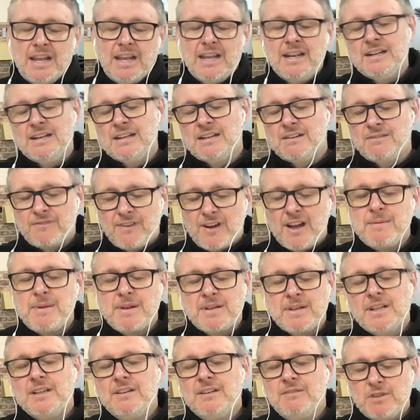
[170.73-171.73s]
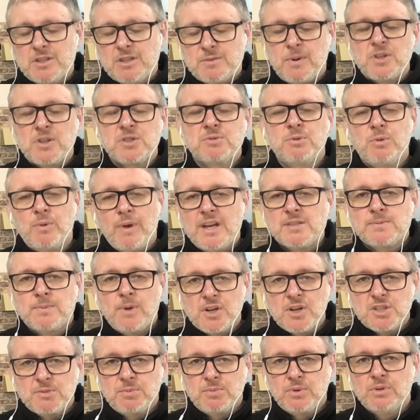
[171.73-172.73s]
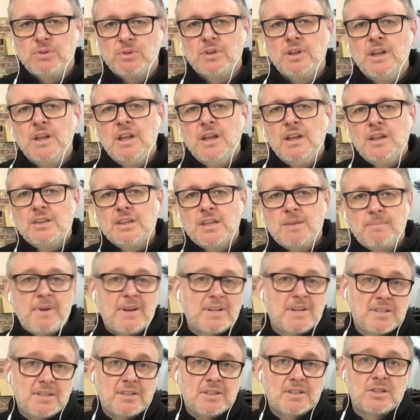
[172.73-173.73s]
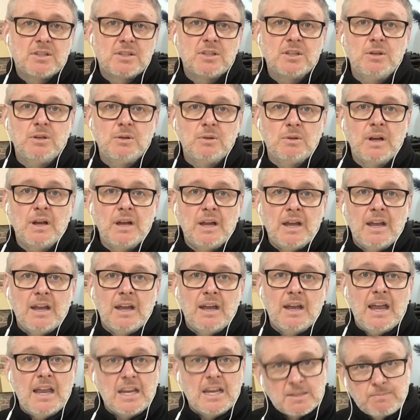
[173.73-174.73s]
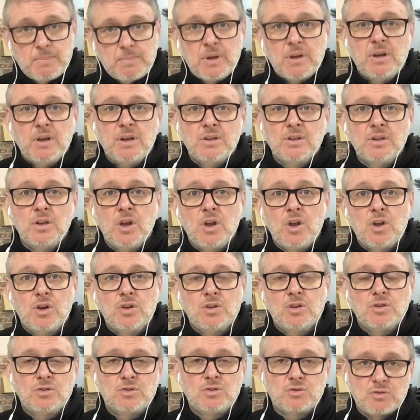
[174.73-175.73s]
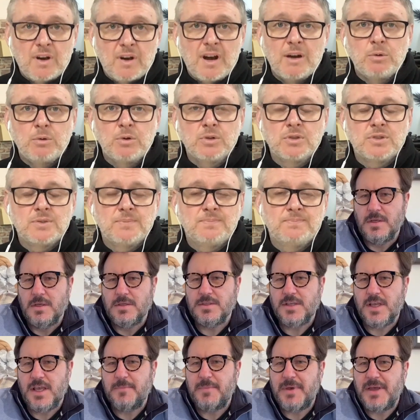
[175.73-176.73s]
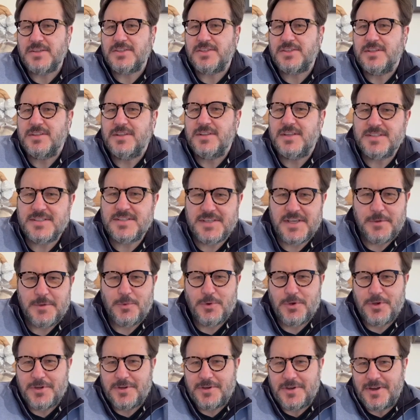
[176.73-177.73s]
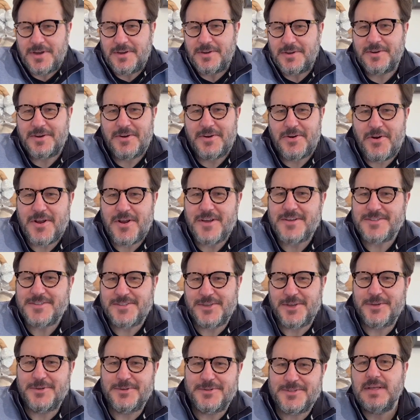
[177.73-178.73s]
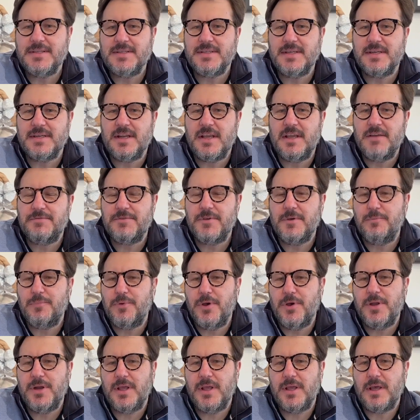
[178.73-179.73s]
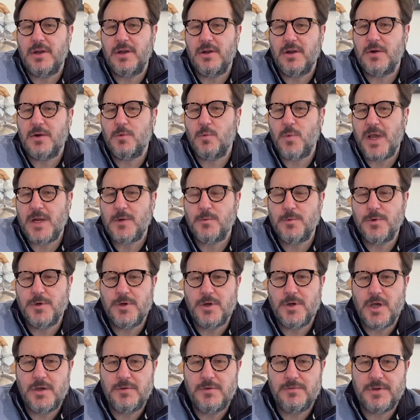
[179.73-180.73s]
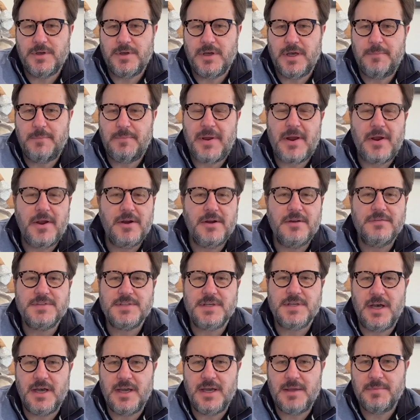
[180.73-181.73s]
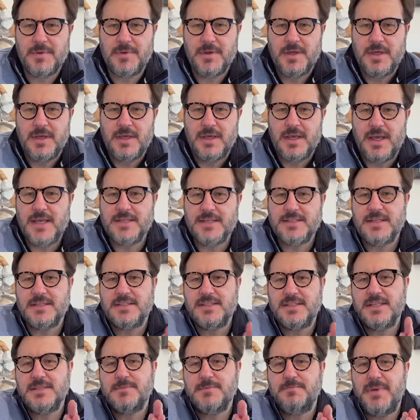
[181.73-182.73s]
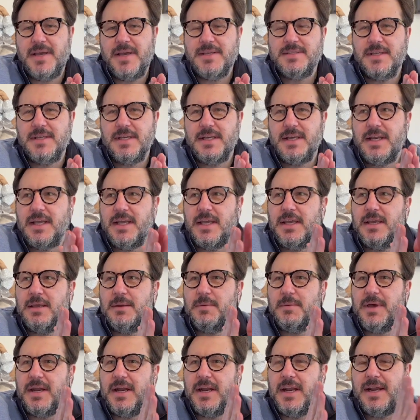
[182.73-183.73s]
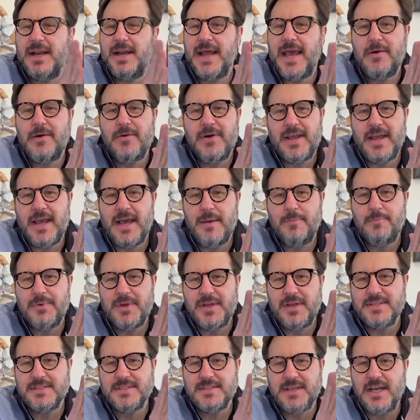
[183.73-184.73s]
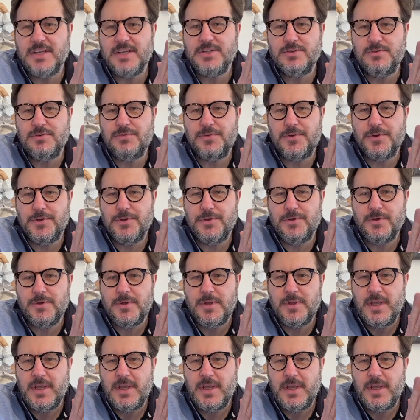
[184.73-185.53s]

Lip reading: in an environmentally responsible way as possible, the best thing to do is burn dry wood. So you mentioned the C word in creosote. Is it, if you're burning a lot of wet wood over a period of time, is it just basically kind of layering up inside your flue,